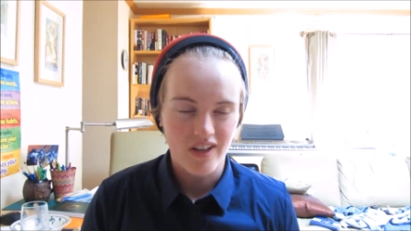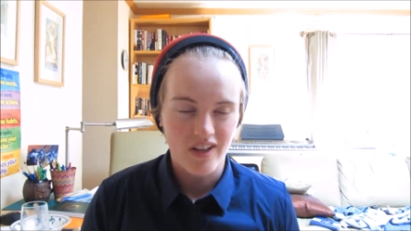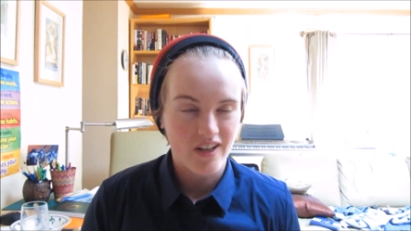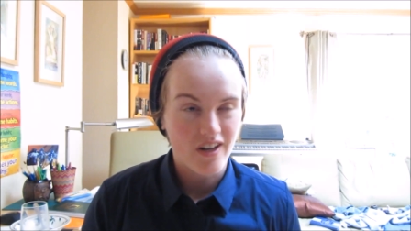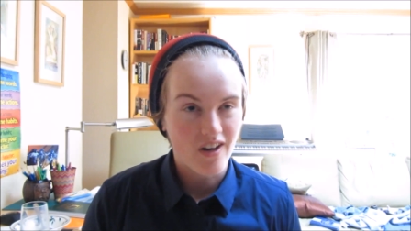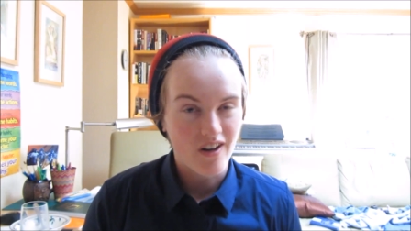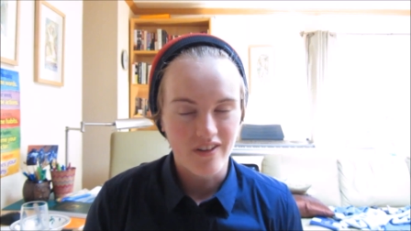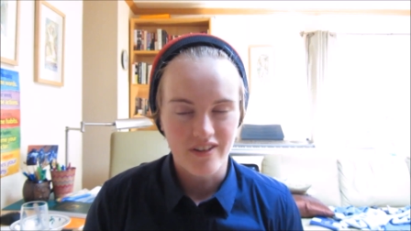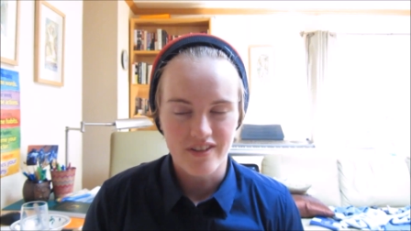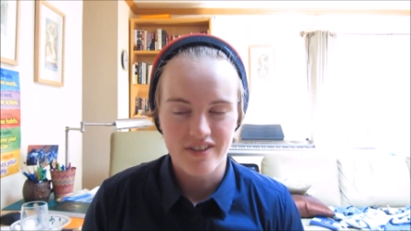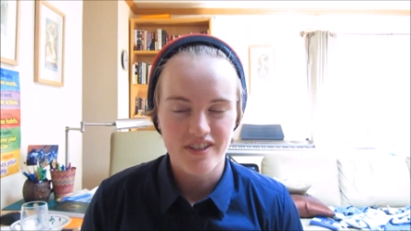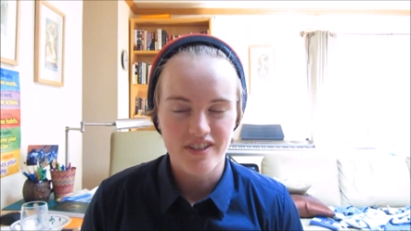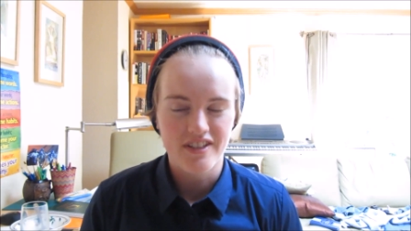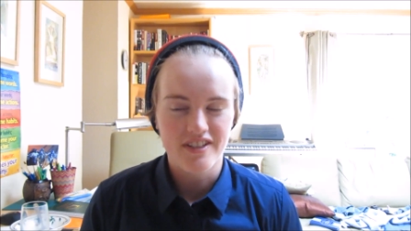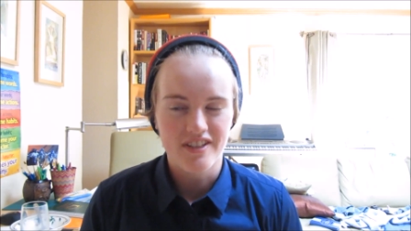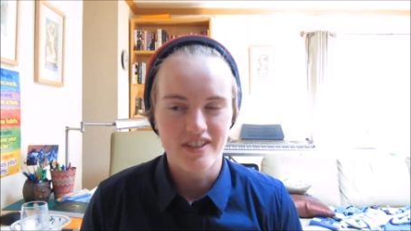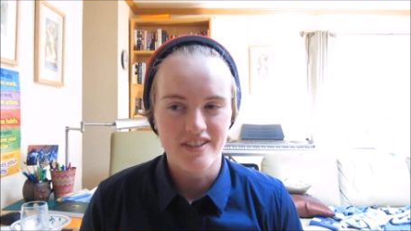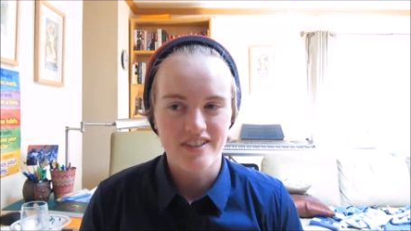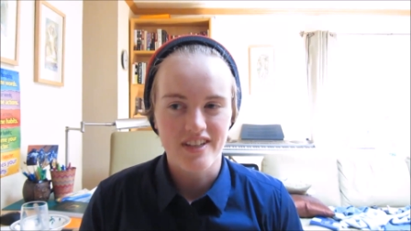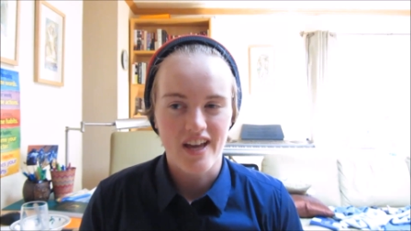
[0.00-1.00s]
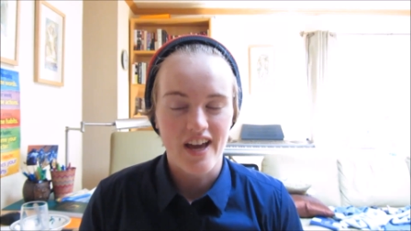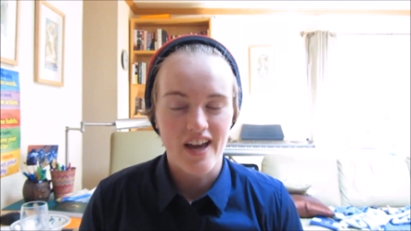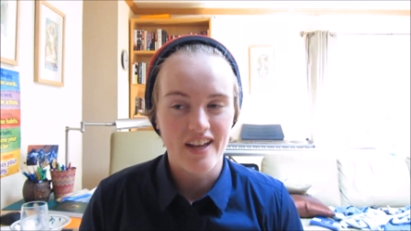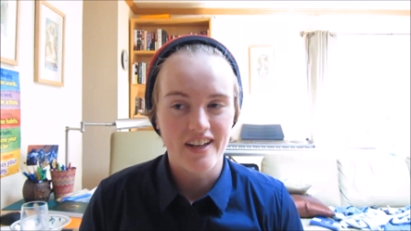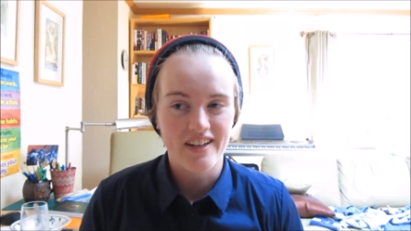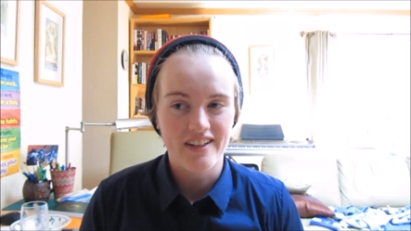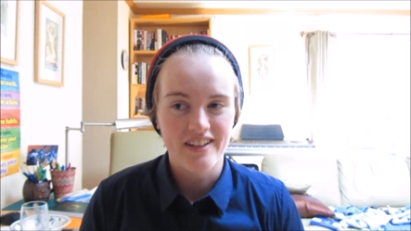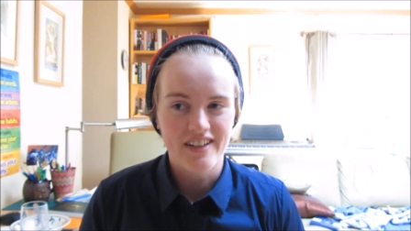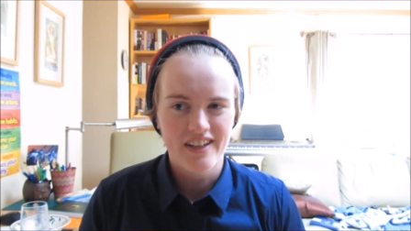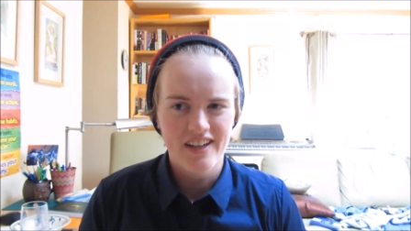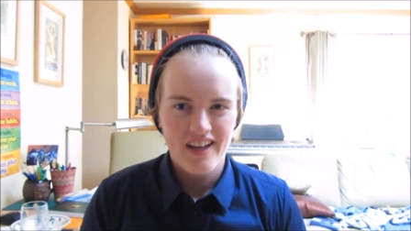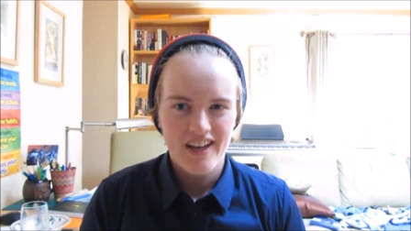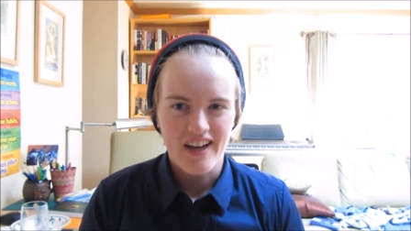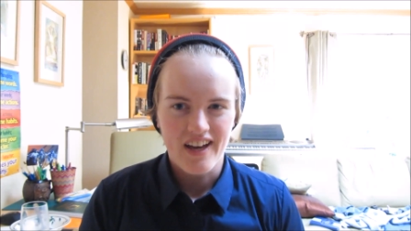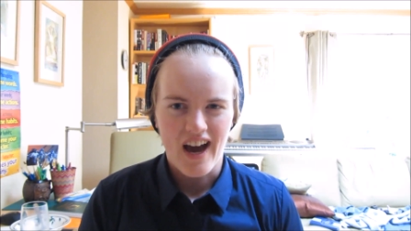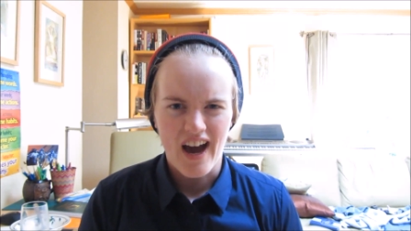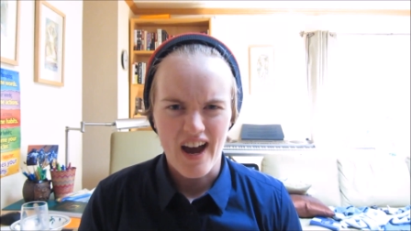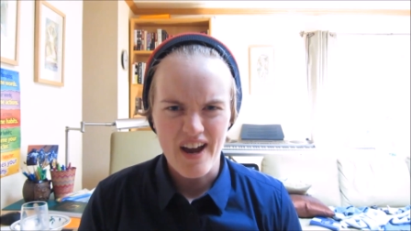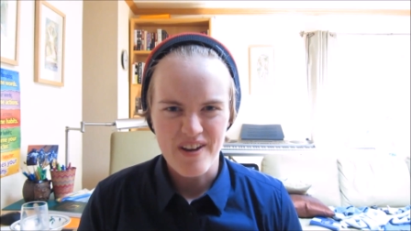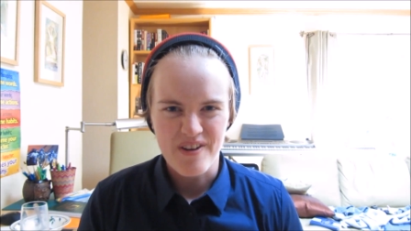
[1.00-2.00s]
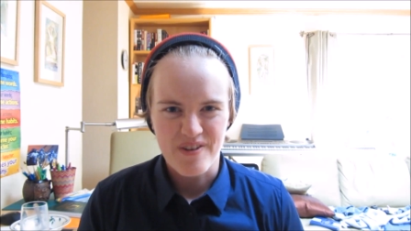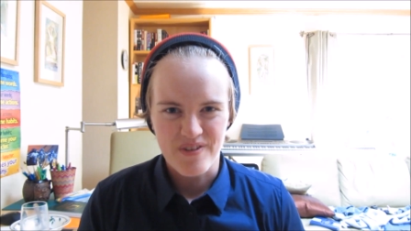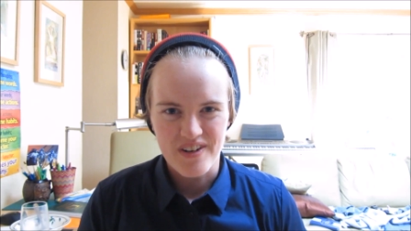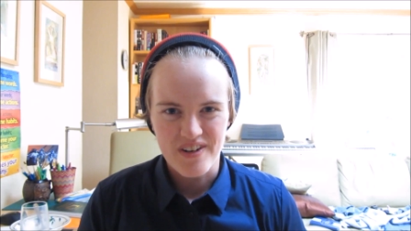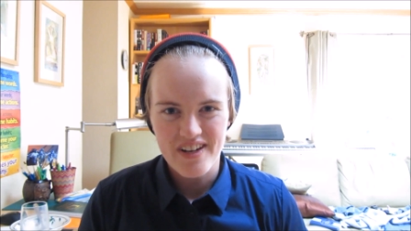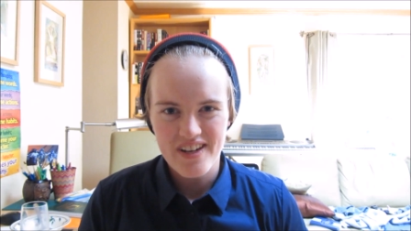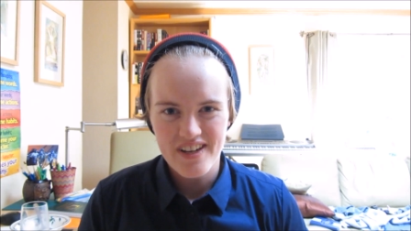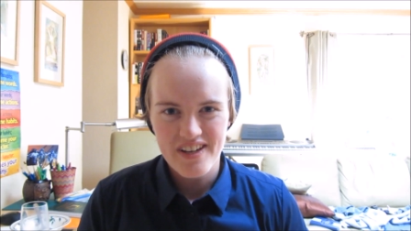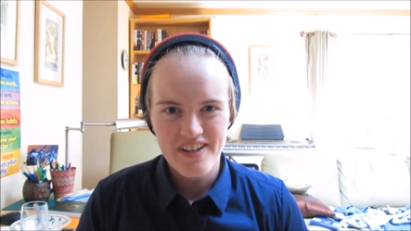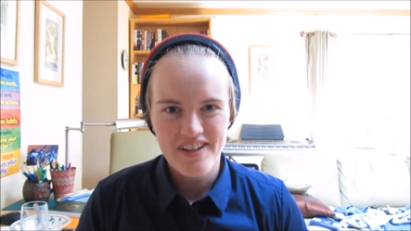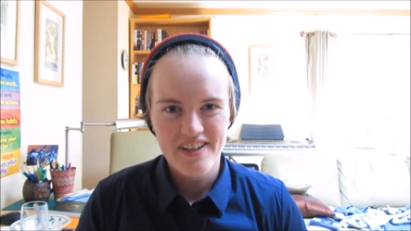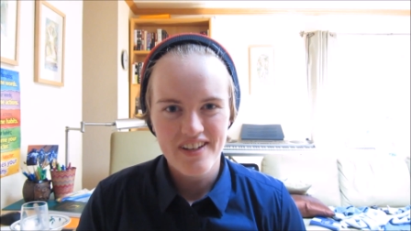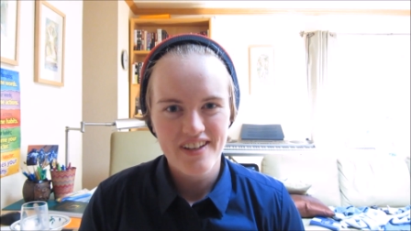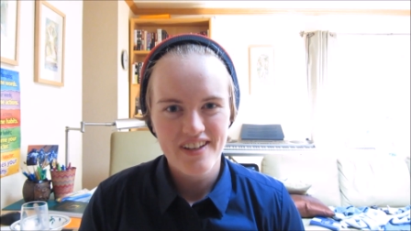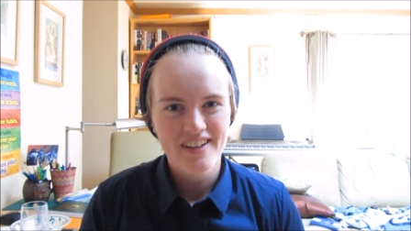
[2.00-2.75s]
like all the seasons, and I agree